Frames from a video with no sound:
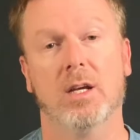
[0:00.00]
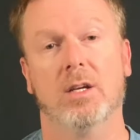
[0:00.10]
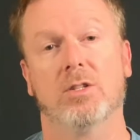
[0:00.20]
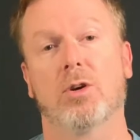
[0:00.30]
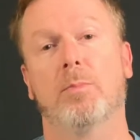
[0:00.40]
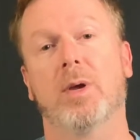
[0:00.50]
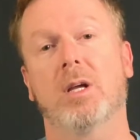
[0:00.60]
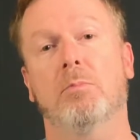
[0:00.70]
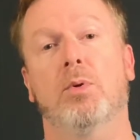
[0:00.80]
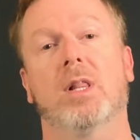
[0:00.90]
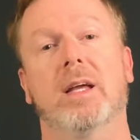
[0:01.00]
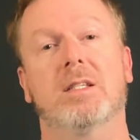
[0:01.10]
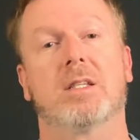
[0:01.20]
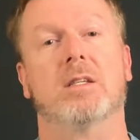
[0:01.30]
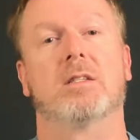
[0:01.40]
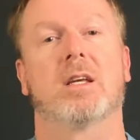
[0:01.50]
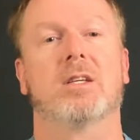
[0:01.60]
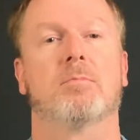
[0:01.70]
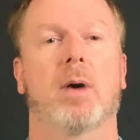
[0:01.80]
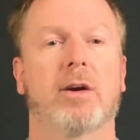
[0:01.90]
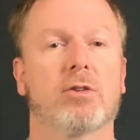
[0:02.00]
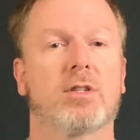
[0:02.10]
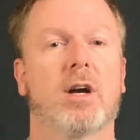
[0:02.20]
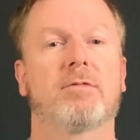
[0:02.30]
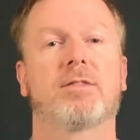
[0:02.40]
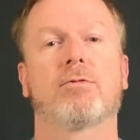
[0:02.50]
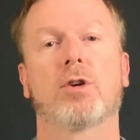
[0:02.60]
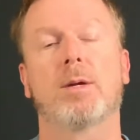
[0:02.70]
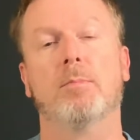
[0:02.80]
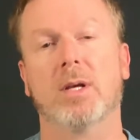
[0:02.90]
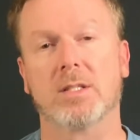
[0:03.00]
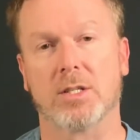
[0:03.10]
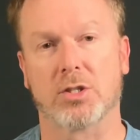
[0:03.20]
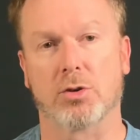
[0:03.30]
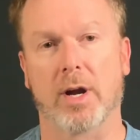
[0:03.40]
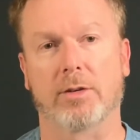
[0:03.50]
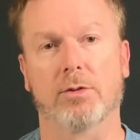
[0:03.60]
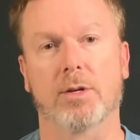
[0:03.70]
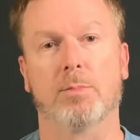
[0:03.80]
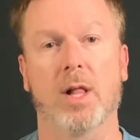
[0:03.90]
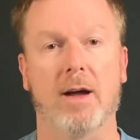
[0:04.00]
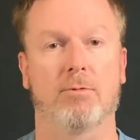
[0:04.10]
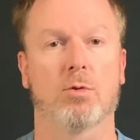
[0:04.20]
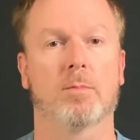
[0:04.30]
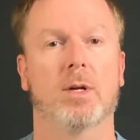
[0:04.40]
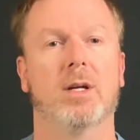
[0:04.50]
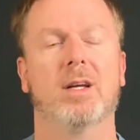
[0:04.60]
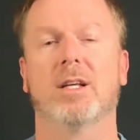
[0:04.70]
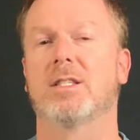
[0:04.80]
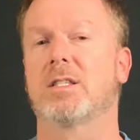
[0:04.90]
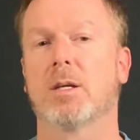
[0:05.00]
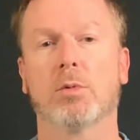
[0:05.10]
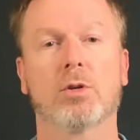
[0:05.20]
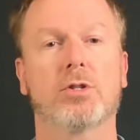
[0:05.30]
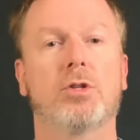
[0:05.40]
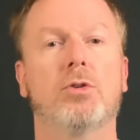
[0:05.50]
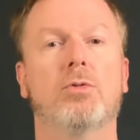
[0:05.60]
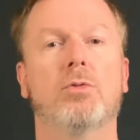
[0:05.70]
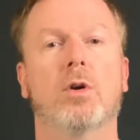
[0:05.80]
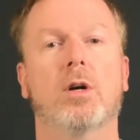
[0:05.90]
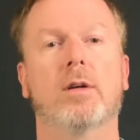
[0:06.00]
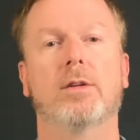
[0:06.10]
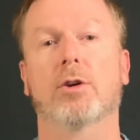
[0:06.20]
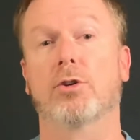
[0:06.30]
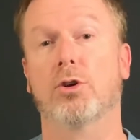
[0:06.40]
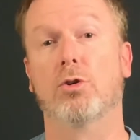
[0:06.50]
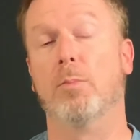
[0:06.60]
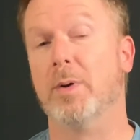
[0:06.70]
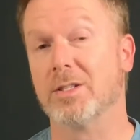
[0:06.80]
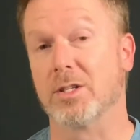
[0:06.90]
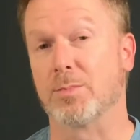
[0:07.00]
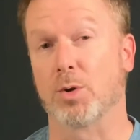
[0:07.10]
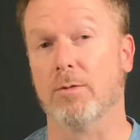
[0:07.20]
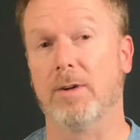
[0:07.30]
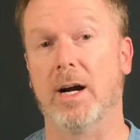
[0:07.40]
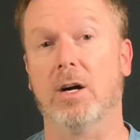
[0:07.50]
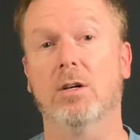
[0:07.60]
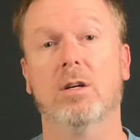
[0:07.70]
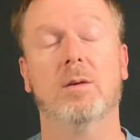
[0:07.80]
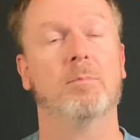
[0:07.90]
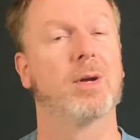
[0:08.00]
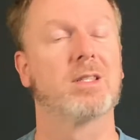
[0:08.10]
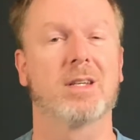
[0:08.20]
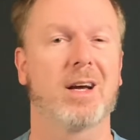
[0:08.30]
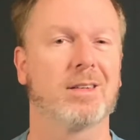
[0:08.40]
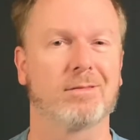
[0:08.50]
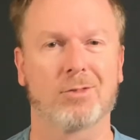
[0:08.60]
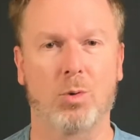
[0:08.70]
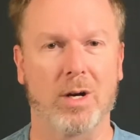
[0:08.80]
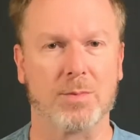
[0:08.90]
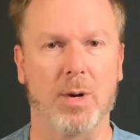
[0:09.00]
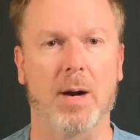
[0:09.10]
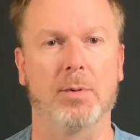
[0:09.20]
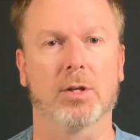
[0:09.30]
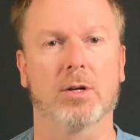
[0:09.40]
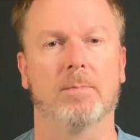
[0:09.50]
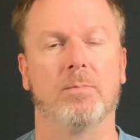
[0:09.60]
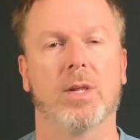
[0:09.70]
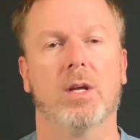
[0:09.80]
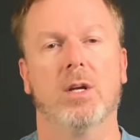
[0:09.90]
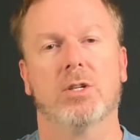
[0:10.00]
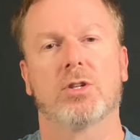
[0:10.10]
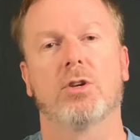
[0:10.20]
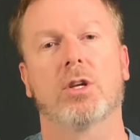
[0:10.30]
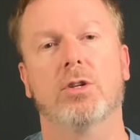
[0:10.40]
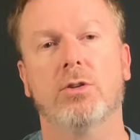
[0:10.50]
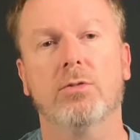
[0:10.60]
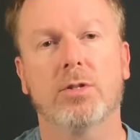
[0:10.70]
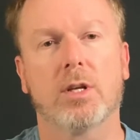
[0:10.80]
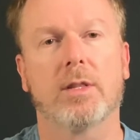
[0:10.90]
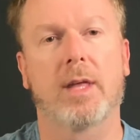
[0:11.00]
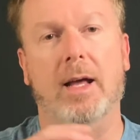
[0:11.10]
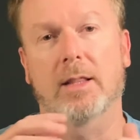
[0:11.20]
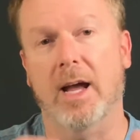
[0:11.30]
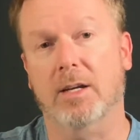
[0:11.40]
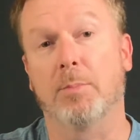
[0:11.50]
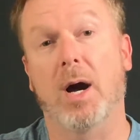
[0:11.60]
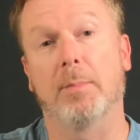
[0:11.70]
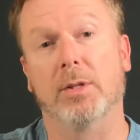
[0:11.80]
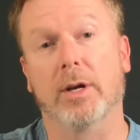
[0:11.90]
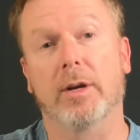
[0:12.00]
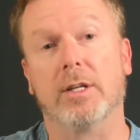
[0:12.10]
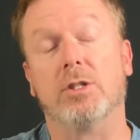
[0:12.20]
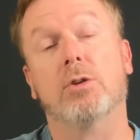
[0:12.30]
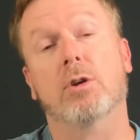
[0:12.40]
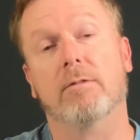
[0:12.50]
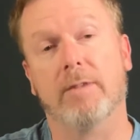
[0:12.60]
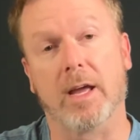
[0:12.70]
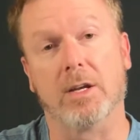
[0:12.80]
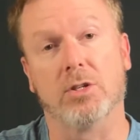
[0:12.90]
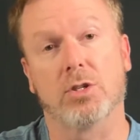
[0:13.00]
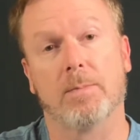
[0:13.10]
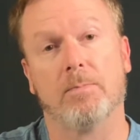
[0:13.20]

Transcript: So Bing Places is Microsoft's free business directory platform. It's similar to your Google business profile, but it's not quite as popular. So you can use that lack of popularity to your advantage.